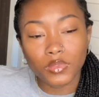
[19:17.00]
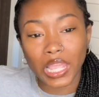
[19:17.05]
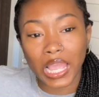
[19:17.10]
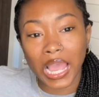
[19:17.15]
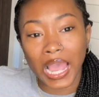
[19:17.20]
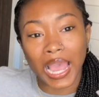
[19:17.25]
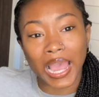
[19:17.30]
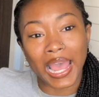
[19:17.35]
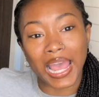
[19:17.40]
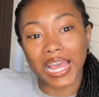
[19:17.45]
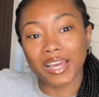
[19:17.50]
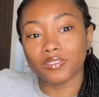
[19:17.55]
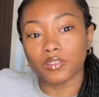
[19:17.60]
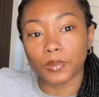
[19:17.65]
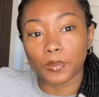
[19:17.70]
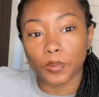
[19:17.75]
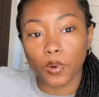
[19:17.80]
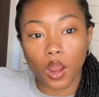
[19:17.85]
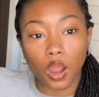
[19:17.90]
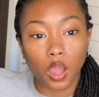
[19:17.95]
I have a
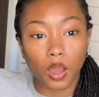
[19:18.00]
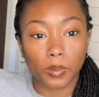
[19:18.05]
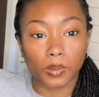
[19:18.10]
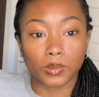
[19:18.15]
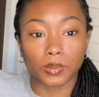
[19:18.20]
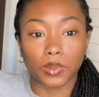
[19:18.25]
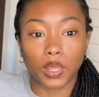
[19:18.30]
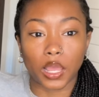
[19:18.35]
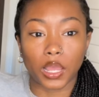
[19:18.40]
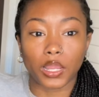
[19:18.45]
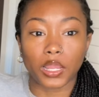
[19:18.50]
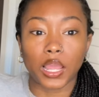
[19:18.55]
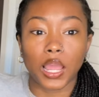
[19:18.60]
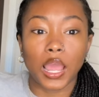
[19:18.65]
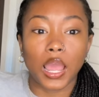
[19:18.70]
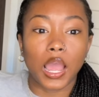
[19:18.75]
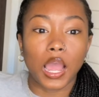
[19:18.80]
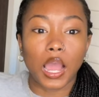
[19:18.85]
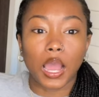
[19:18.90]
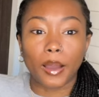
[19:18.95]
problem. Like,
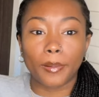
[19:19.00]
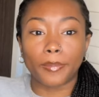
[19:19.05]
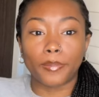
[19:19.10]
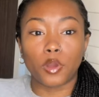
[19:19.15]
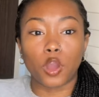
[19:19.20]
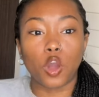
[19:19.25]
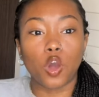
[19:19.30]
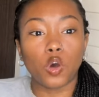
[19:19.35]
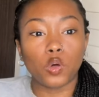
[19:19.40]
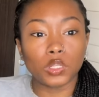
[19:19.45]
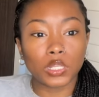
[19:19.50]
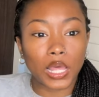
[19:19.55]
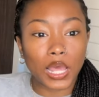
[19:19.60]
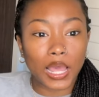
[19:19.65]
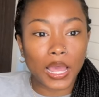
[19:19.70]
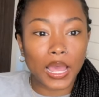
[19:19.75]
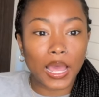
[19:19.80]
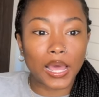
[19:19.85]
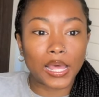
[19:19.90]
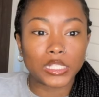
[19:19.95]
I go
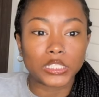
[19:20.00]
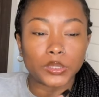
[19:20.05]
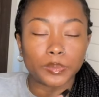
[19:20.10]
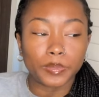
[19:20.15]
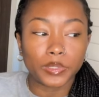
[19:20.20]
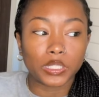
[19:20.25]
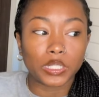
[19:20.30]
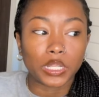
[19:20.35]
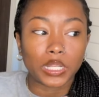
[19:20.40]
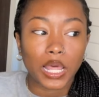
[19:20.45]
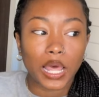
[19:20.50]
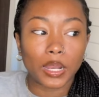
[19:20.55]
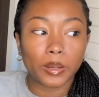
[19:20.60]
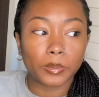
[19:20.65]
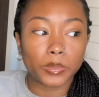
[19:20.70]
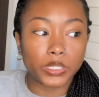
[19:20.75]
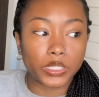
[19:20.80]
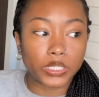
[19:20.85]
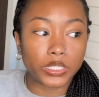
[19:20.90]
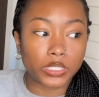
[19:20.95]
online, I spend a lot of
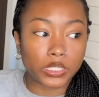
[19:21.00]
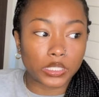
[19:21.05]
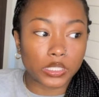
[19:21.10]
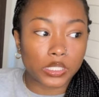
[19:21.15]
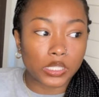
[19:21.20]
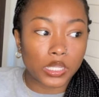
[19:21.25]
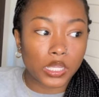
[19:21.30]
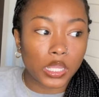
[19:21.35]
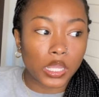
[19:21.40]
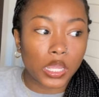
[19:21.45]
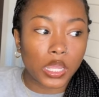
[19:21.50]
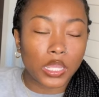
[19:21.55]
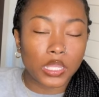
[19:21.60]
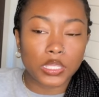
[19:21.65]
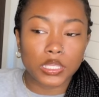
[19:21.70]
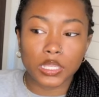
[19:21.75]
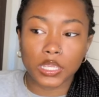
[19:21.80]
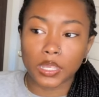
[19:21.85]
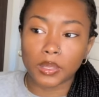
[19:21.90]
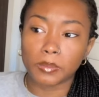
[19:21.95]
money,
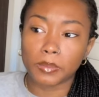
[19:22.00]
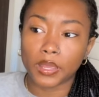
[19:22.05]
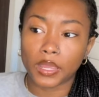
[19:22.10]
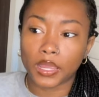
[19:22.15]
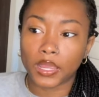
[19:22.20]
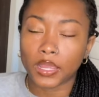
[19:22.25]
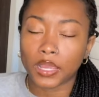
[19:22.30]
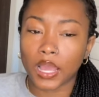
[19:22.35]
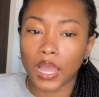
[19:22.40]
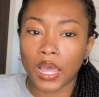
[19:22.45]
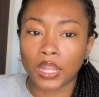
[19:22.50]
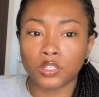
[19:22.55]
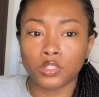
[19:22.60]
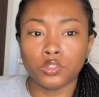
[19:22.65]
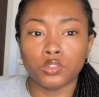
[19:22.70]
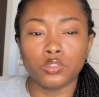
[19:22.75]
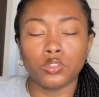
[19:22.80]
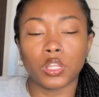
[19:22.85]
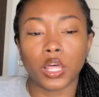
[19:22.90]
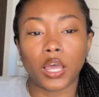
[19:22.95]
get back. I do,
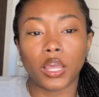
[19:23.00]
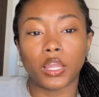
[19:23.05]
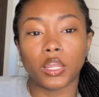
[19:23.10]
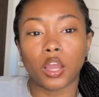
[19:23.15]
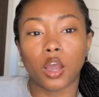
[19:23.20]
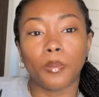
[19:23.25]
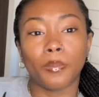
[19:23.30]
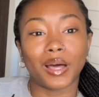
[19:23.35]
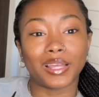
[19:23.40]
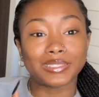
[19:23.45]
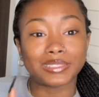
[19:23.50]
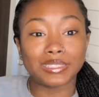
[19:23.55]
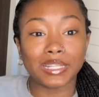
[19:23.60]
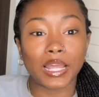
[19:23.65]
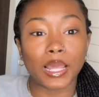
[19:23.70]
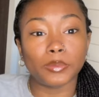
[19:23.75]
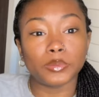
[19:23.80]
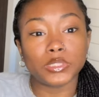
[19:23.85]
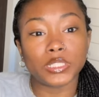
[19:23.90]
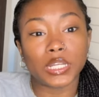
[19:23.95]
like, on my
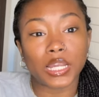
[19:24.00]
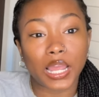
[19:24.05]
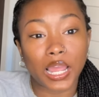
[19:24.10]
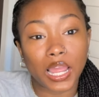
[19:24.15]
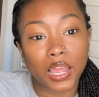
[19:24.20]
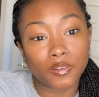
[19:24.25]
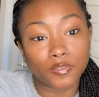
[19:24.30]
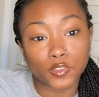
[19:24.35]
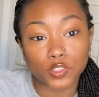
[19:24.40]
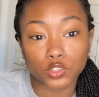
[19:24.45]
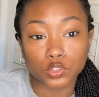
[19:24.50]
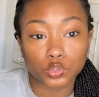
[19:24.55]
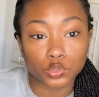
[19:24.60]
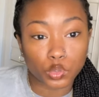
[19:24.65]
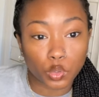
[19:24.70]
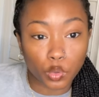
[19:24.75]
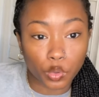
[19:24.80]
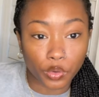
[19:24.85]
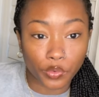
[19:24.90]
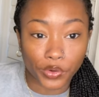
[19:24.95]
Snapchat, I have a
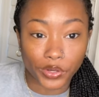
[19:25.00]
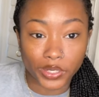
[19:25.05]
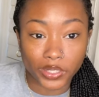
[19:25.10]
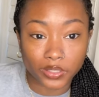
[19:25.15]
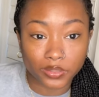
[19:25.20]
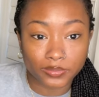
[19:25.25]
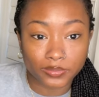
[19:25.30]
story